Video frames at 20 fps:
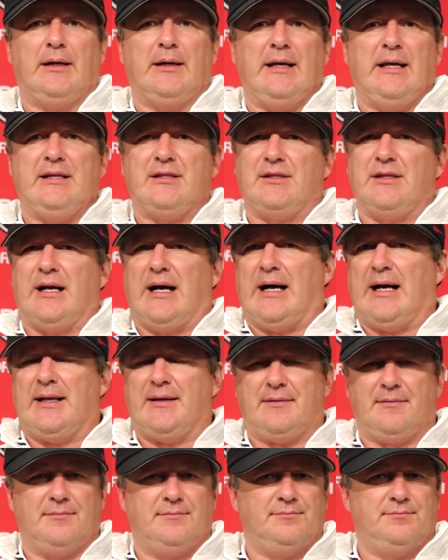He's
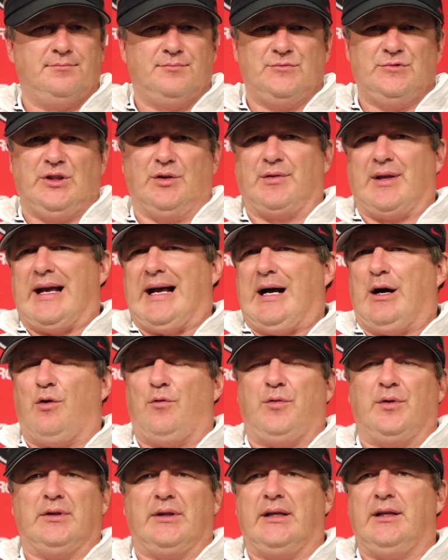not, you know, the
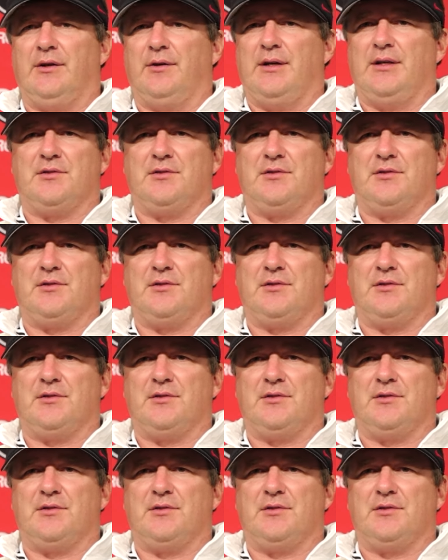alpha leader.